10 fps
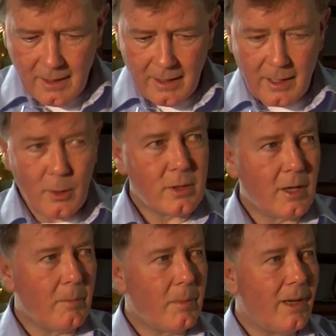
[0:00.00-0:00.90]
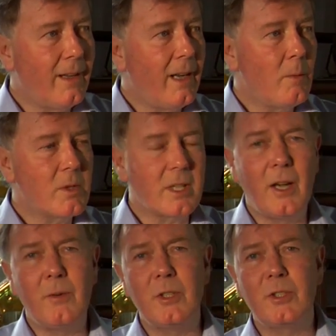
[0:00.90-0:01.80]
And I looked up, and there was
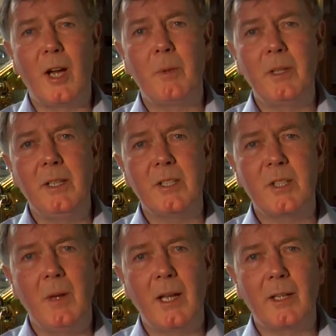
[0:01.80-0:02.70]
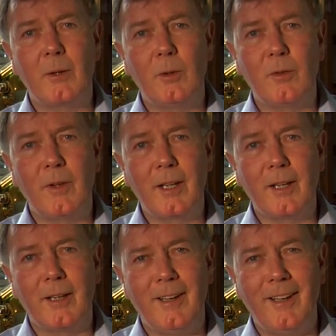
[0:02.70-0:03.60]
100 Japanese smelling their own finger.